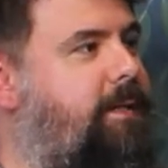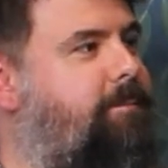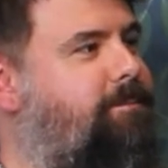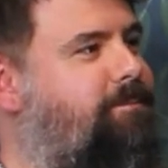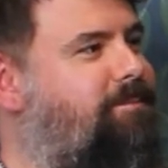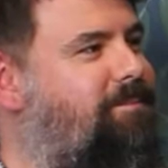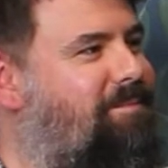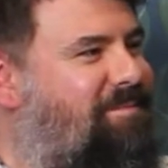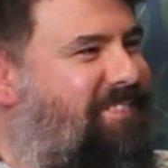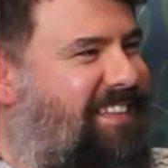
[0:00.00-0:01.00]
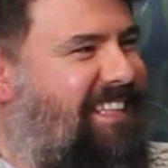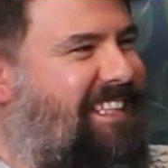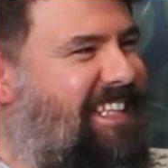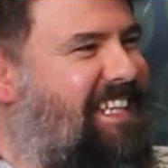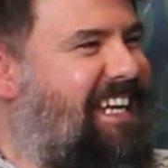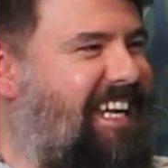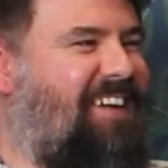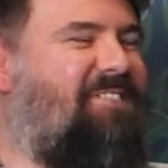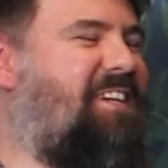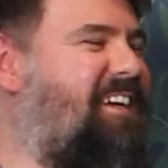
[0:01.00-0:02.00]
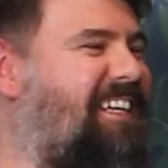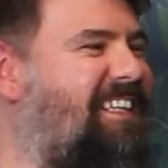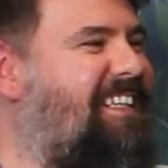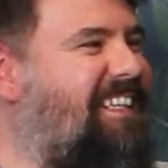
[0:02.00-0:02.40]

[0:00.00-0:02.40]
What needs money? But how does that?